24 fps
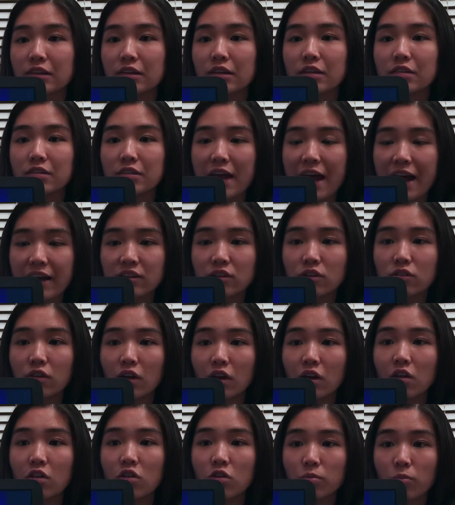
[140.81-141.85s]
its
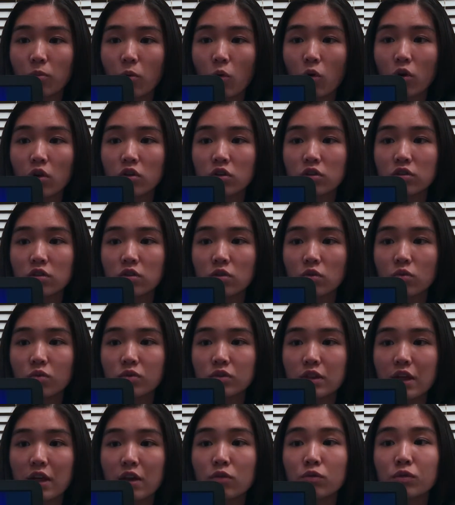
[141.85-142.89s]
activated spores
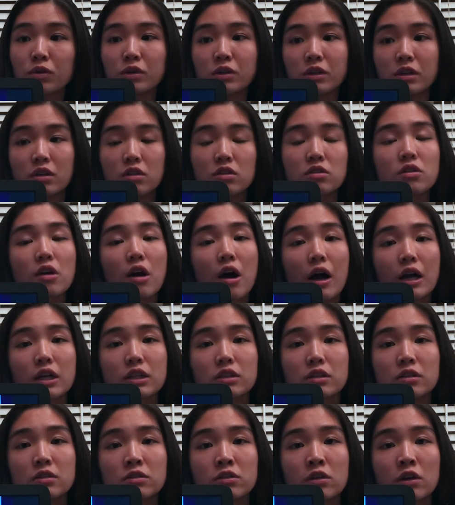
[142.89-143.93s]
then release
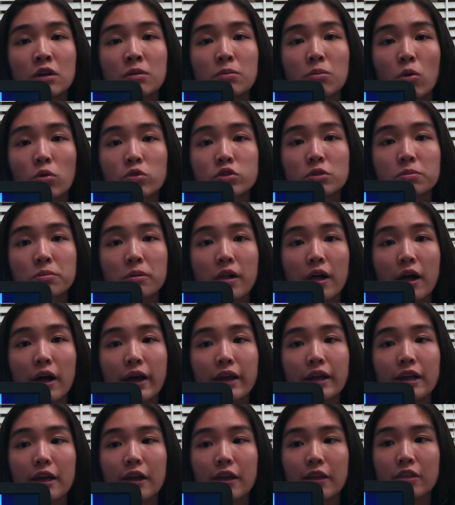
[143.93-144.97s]
toxins and
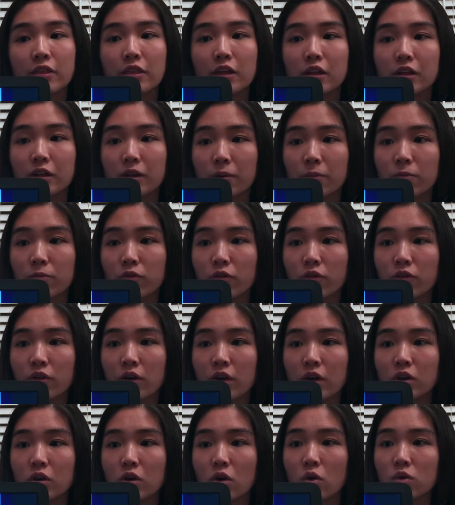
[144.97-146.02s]
multiply in the lymph
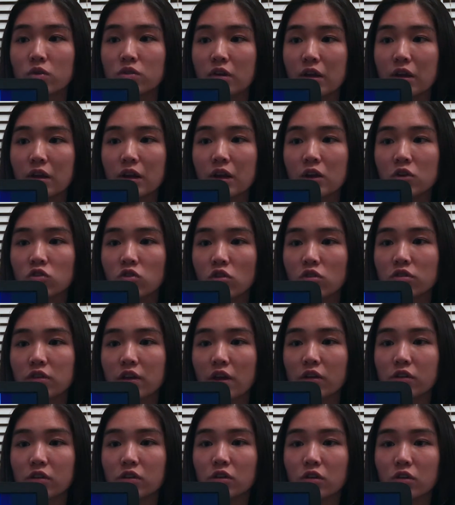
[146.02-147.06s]
nodes and
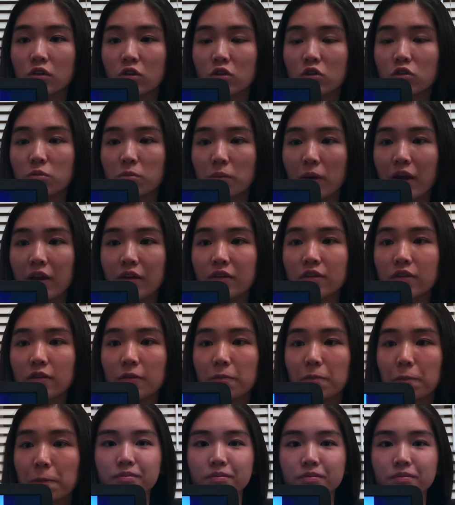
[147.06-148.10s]
intracellular space.
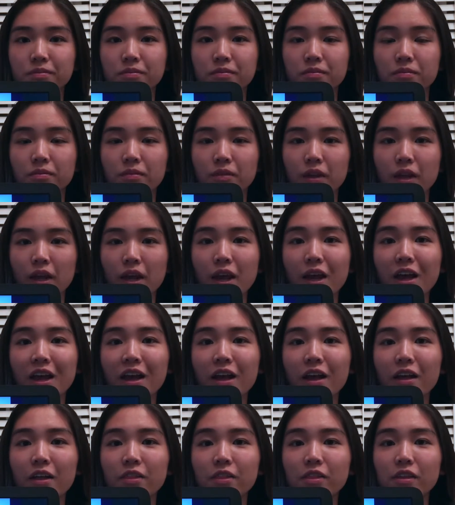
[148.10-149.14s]

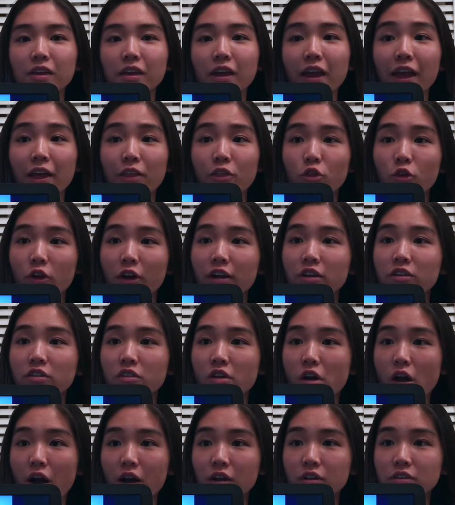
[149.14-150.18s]
The anthrax
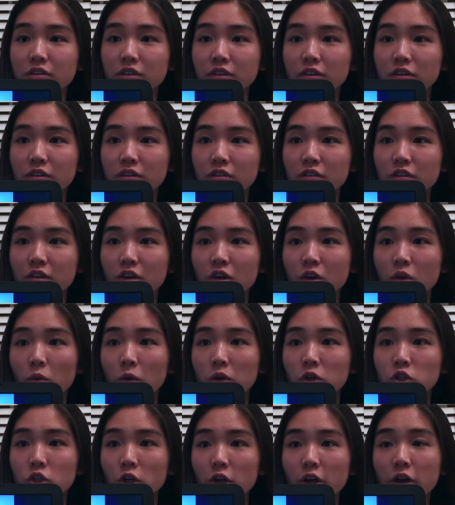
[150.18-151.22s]
toxins,
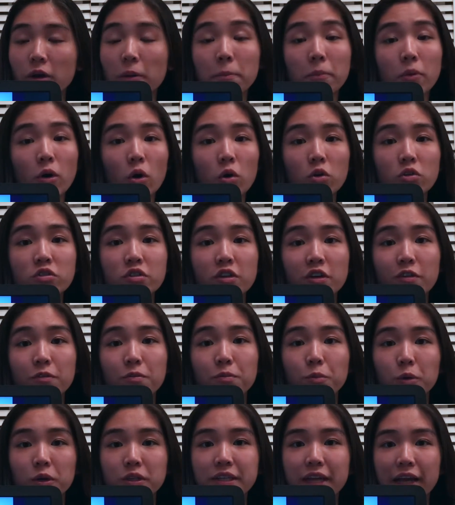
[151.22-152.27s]
which are composed
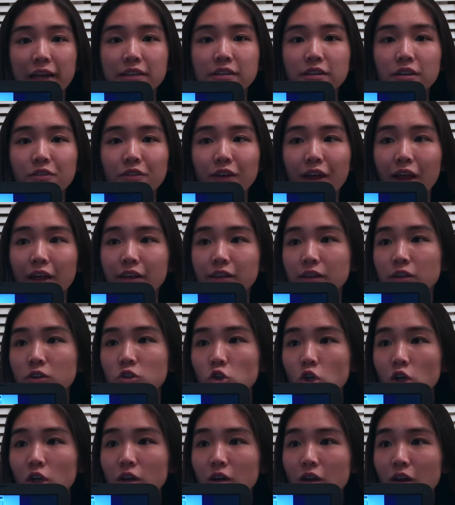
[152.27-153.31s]
of protective
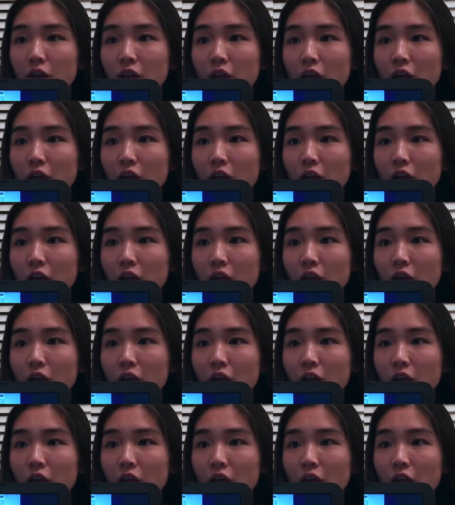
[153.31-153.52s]
antigen,